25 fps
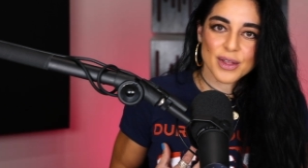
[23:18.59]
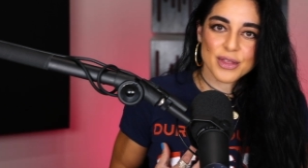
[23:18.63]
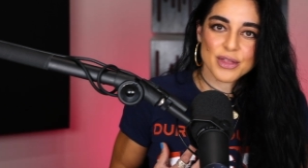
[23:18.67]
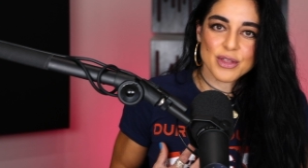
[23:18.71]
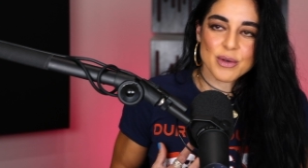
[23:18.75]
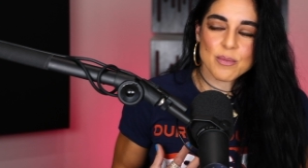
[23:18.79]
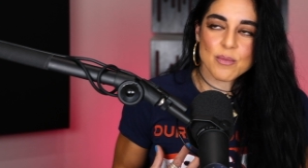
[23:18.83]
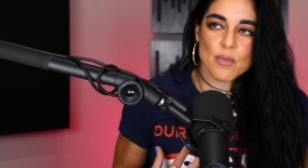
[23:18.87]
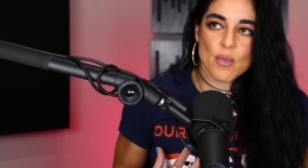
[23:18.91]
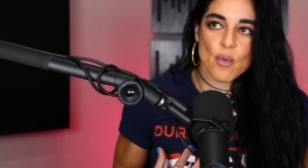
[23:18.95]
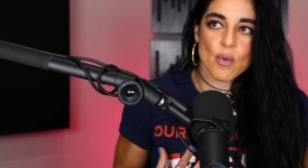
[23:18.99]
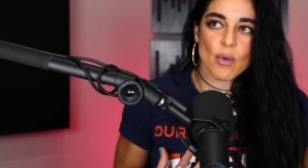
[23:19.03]

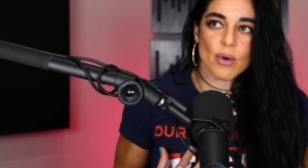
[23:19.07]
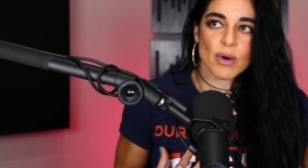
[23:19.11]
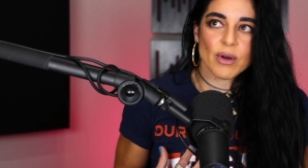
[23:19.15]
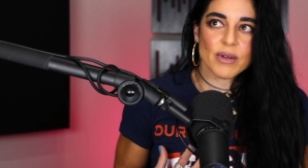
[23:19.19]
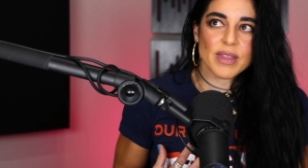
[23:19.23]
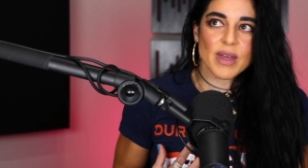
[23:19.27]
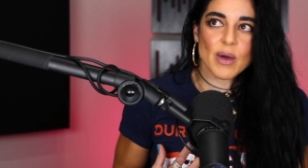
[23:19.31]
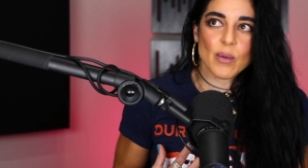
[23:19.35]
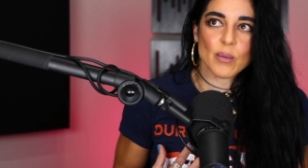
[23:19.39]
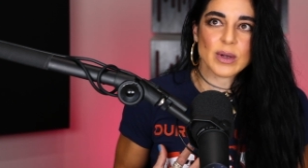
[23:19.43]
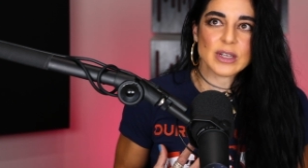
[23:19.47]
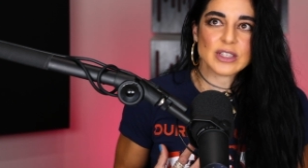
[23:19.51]
the more
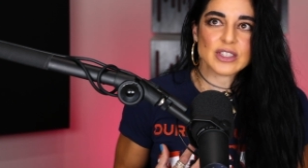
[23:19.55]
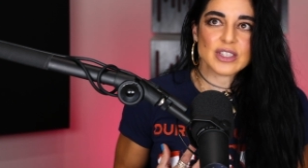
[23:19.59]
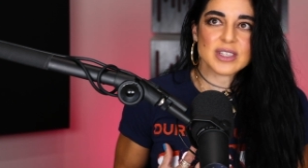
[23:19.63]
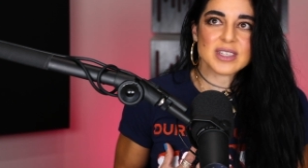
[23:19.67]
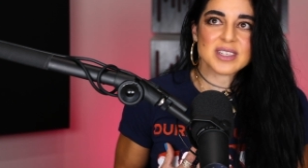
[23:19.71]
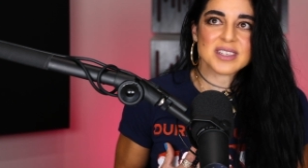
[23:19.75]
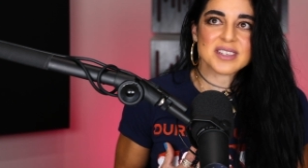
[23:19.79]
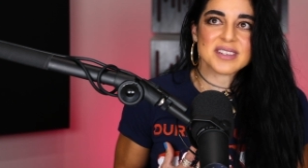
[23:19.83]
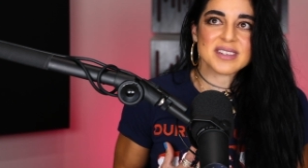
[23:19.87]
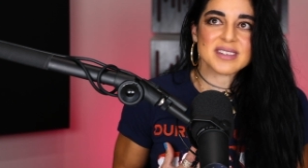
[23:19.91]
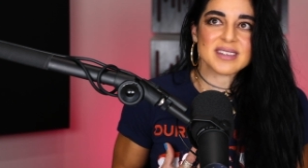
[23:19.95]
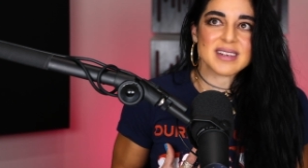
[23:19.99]
that we
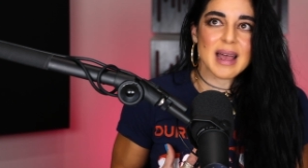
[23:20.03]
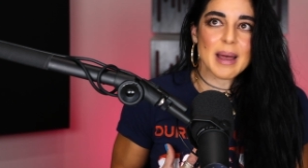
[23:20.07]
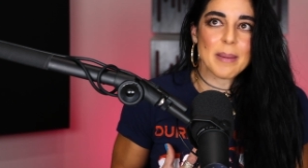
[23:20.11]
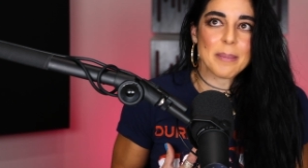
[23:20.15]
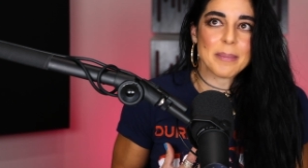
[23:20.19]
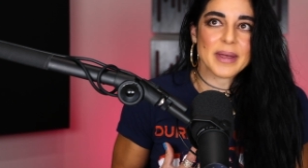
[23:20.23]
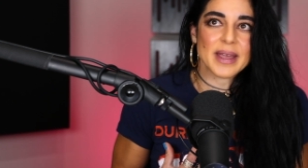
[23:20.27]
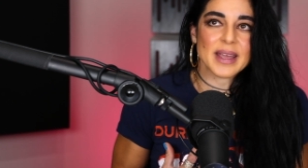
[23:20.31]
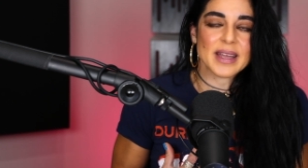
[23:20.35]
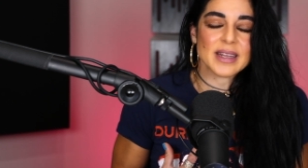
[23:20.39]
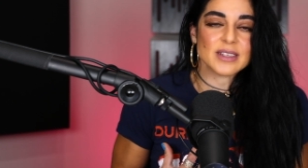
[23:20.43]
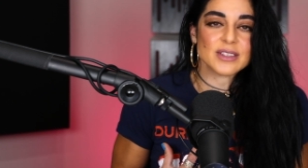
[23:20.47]
just
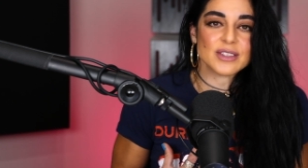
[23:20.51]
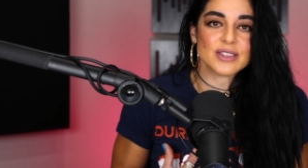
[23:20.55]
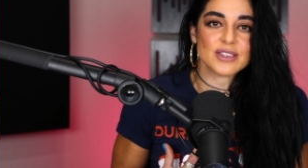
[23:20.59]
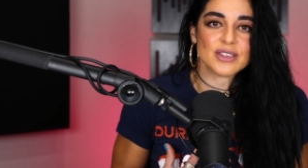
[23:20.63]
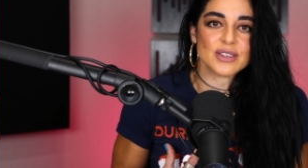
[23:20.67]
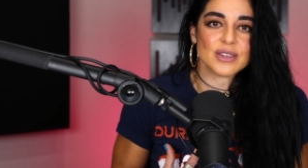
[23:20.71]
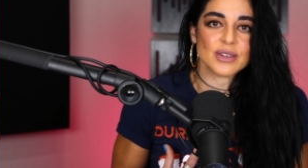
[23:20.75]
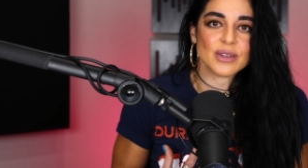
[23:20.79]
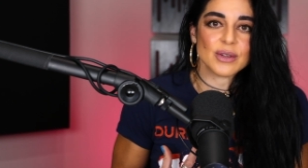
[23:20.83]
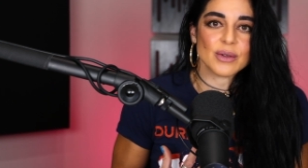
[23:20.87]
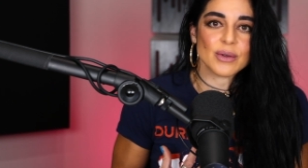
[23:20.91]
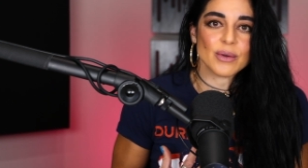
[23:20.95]
step
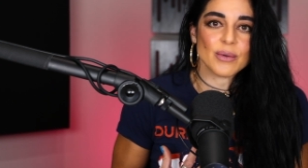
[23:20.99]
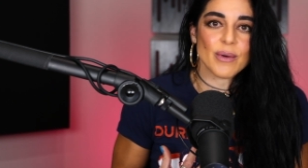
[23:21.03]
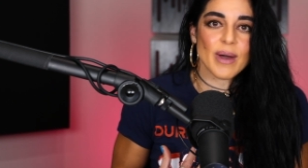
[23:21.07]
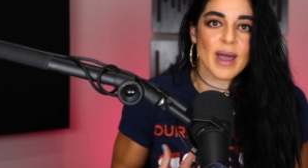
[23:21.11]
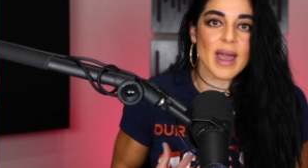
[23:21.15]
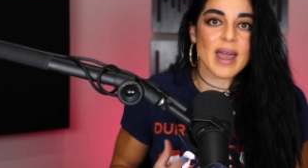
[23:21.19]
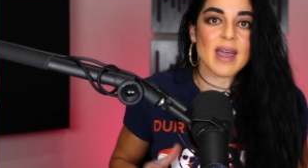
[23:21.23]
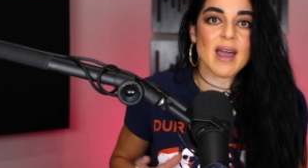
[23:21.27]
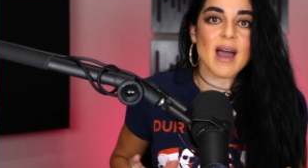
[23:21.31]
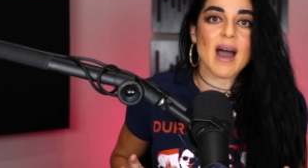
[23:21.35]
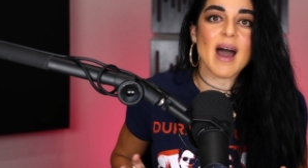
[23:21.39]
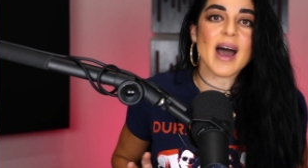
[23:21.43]
into
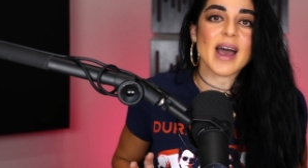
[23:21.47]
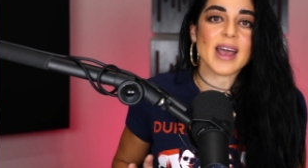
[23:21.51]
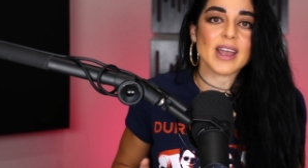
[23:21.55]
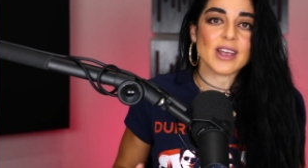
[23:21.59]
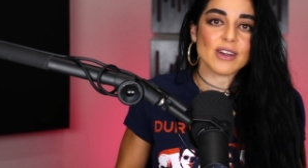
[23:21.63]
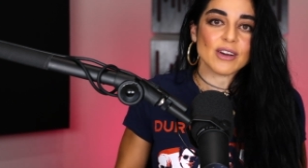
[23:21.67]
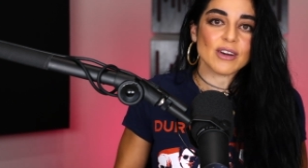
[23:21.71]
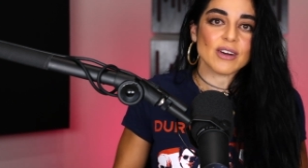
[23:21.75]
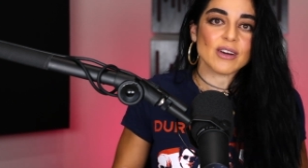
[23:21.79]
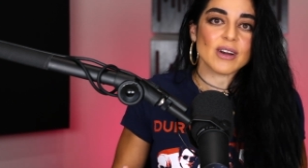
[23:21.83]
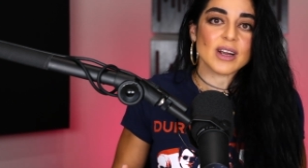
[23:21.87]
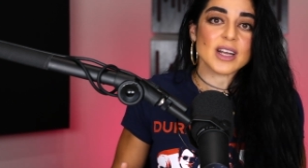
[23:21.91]
a
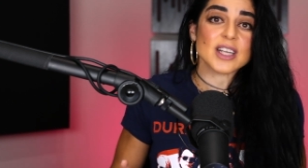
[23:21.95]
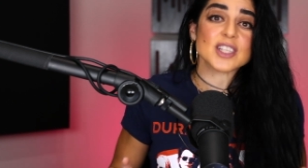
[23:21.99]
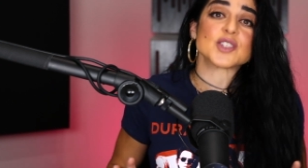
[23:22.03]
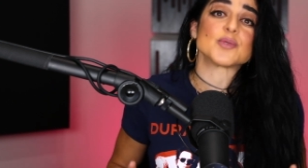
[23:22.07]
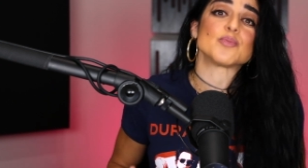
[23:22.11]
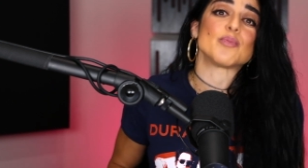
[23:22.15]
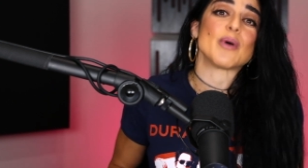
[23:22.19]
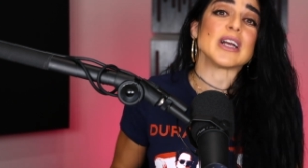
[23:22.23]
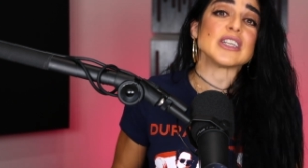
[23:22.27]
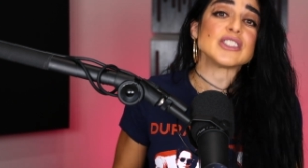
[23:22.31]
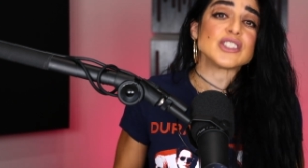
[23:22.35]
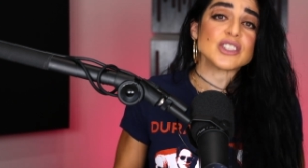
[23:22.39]
higher
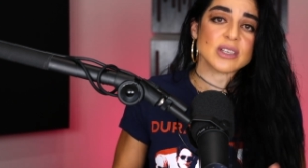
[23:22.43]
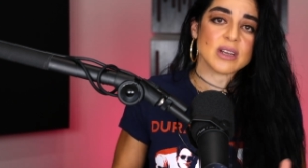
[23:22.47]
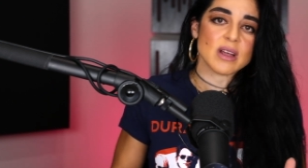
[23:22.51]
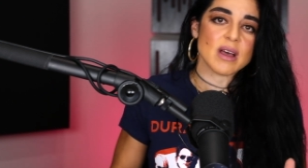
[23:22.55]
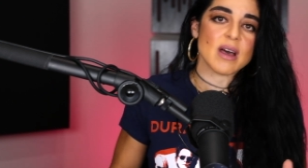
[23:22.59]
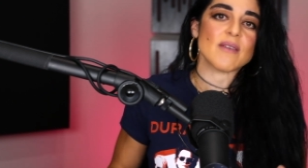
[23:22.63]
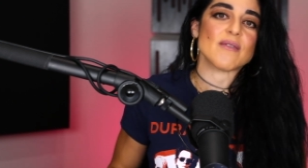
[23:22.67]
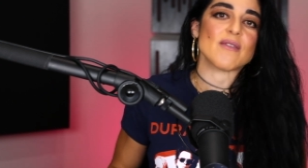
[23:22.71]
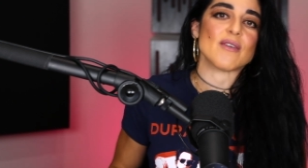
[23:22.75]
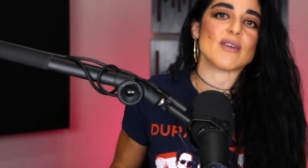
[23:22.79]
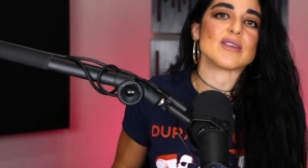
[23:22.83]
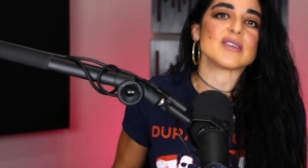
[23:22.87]
expression
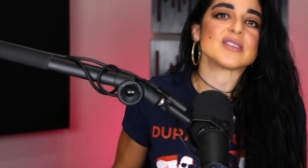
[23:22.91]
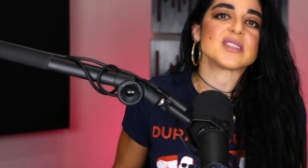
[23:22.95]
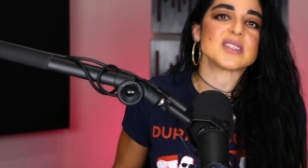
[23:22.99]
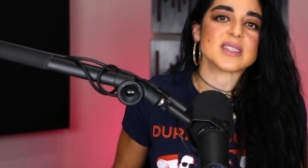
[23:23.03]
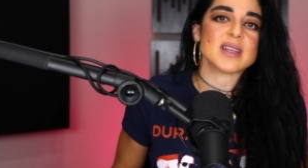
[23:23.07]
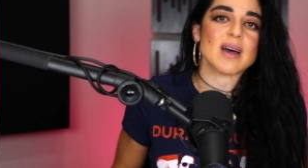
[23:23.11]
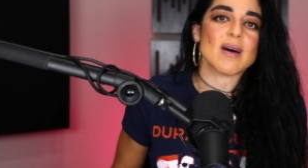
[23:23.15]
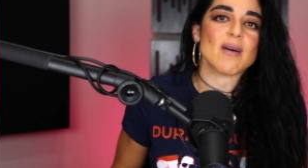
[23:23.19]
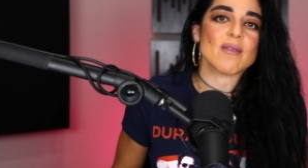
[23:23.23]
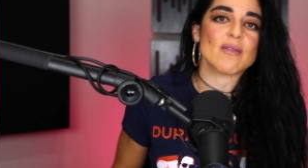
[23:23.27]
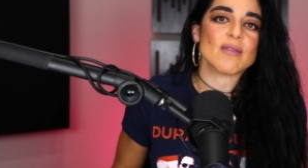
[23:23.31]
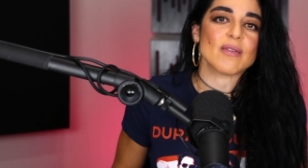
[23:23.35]
of
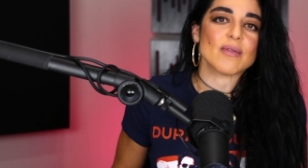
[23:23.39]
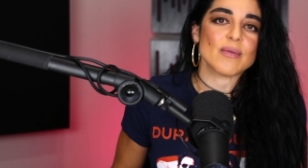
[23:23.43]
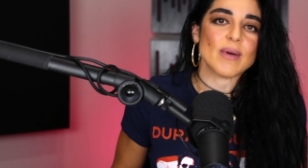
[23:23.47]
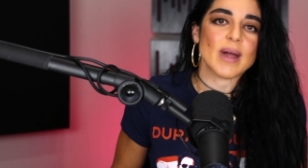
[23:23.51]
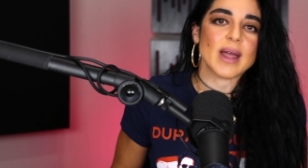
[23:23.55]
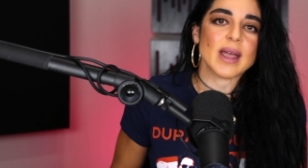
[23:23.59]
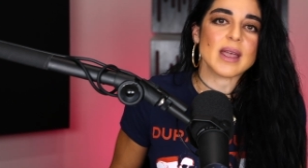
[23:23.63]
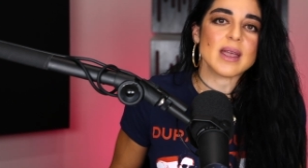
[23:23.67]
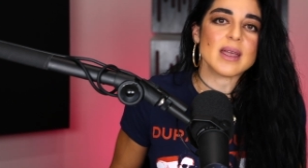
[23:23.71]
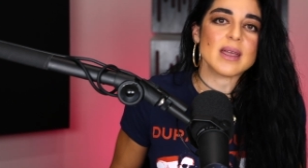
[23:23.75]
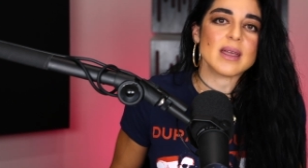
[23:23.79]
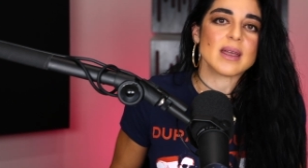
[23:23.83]
ourself,
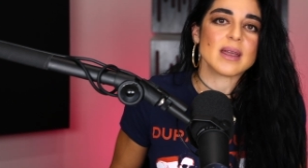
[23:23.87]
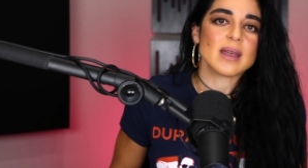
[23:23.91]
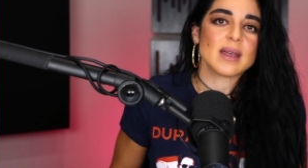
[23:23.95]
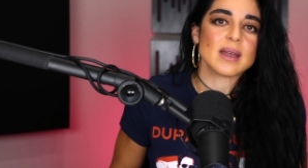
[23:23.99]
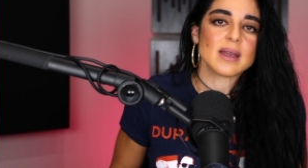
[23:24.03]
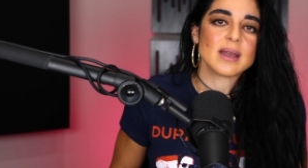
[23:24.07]
right?